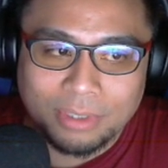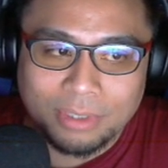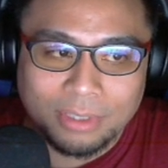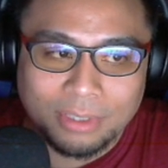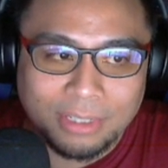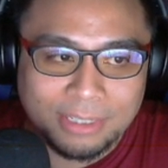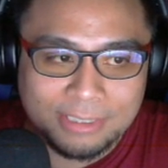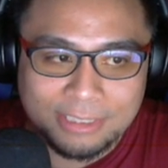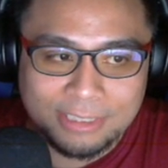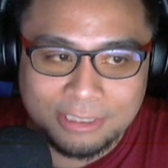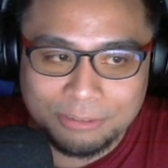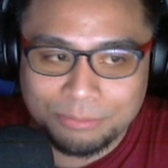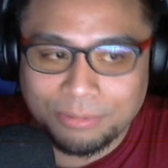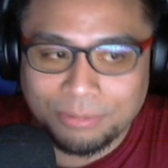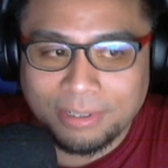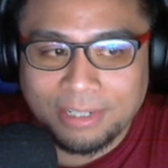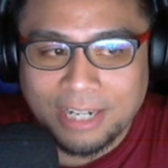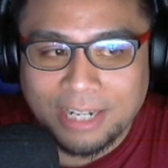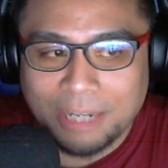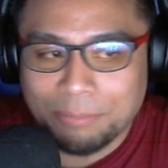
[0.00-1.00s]
This is
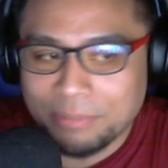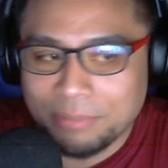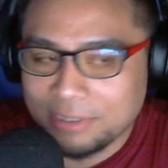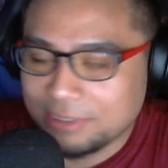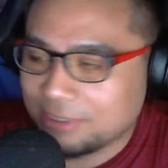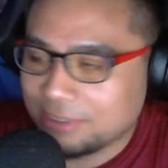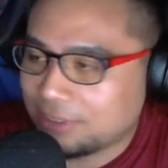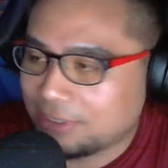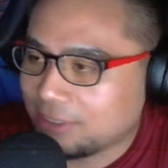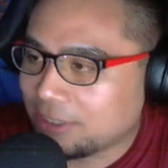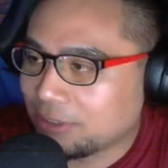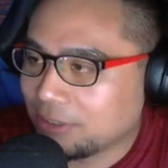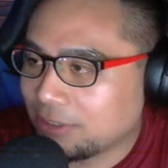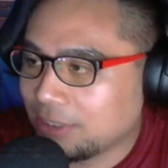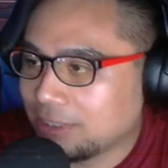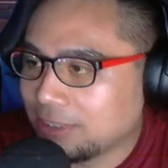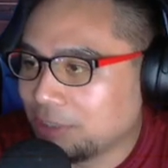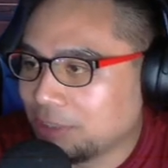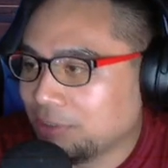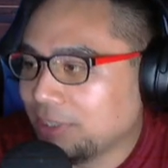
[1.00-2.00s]
what happens.
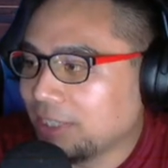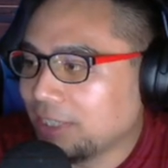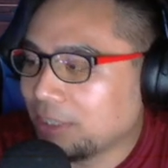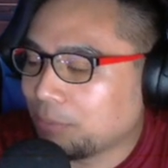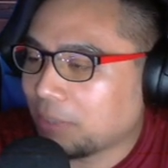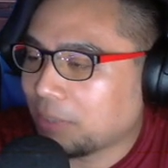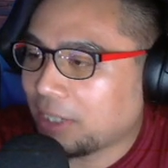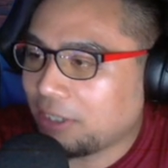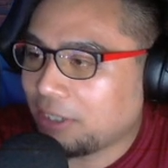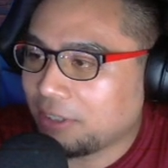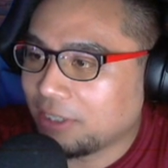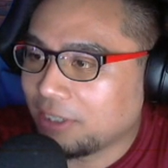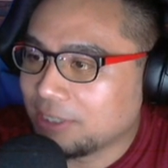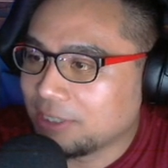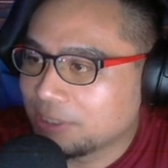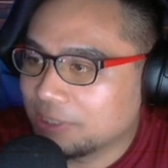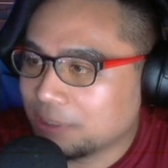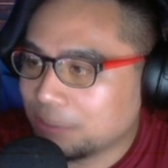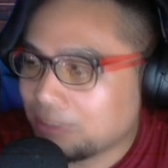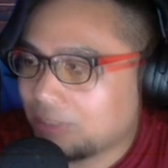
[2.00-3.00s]
It's going in a pattern,
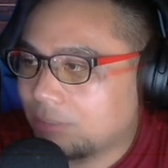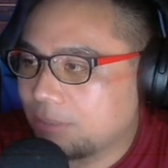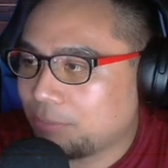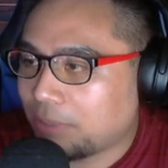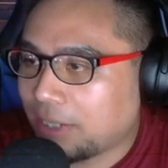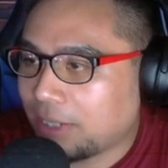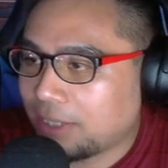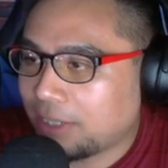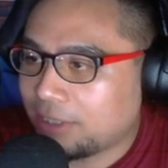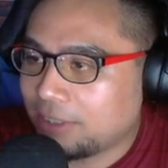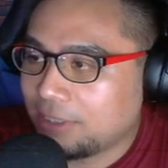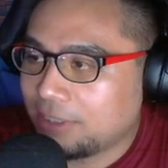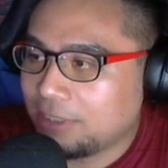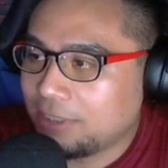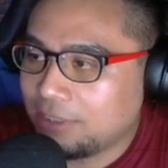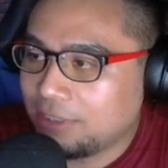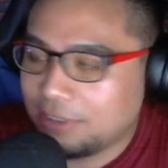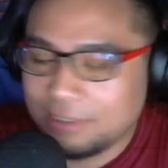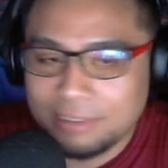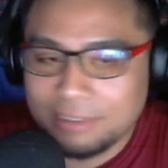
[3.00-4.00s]
guys.
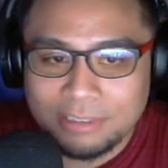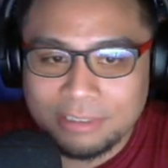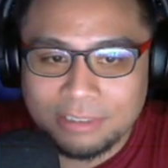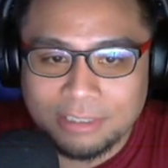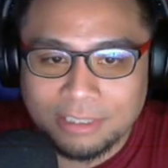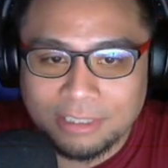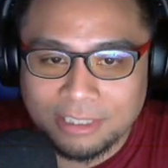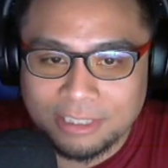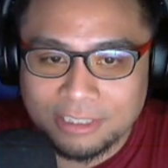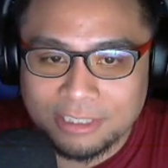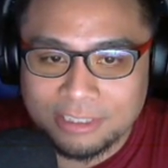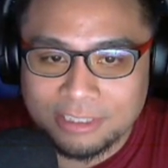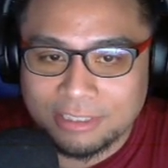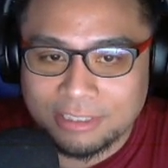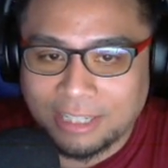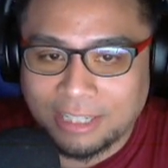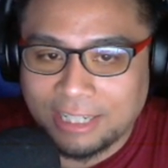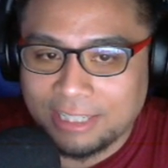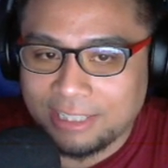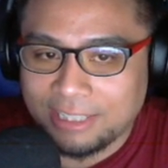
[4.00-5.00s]
Pattern is
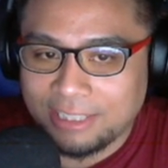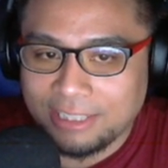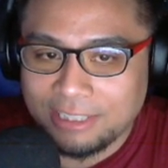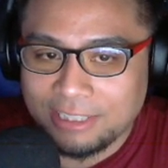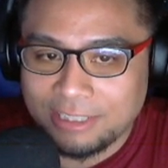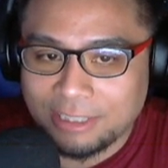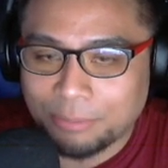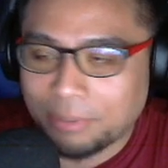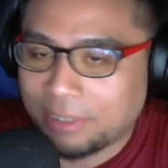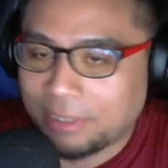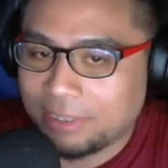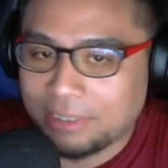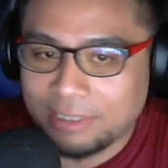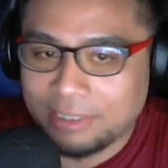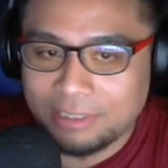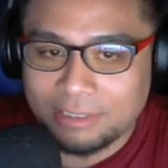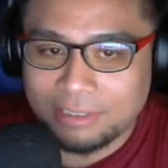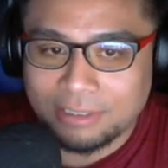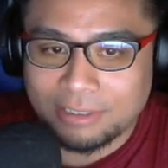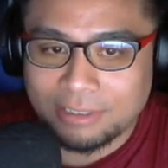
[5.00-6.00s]
highly
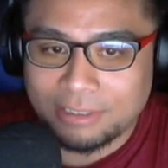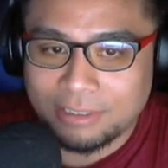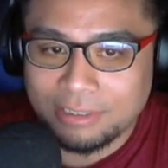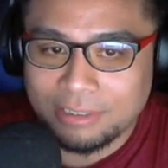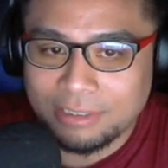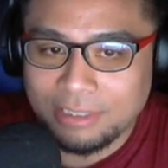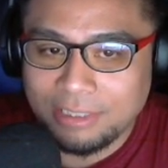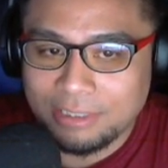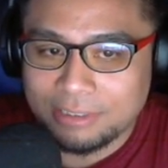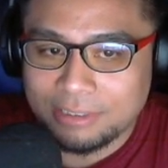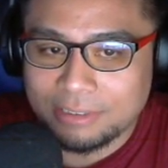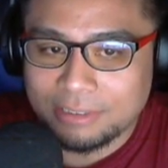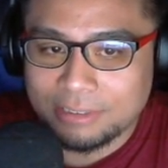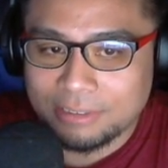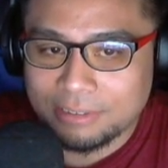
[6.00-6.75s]
dependent on these.